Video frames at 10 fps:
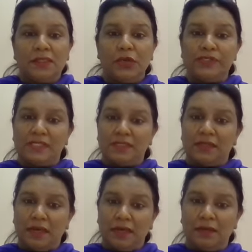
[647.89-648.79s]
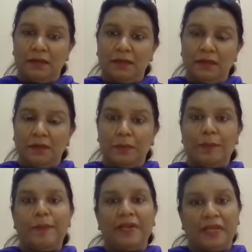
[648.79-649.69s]
He was in the
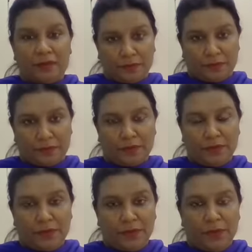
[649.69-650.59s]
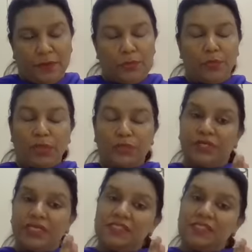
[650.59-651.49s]
plane. What
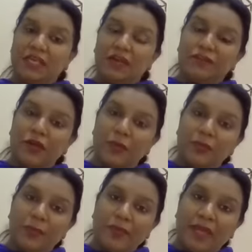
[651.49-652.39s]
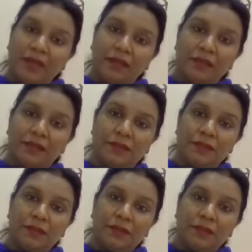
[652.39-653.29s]
could he see from the plane?
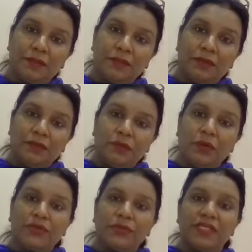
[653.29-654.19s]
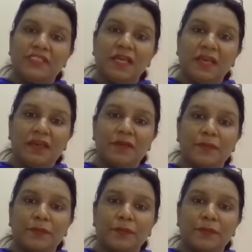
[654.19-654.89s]
What could he see?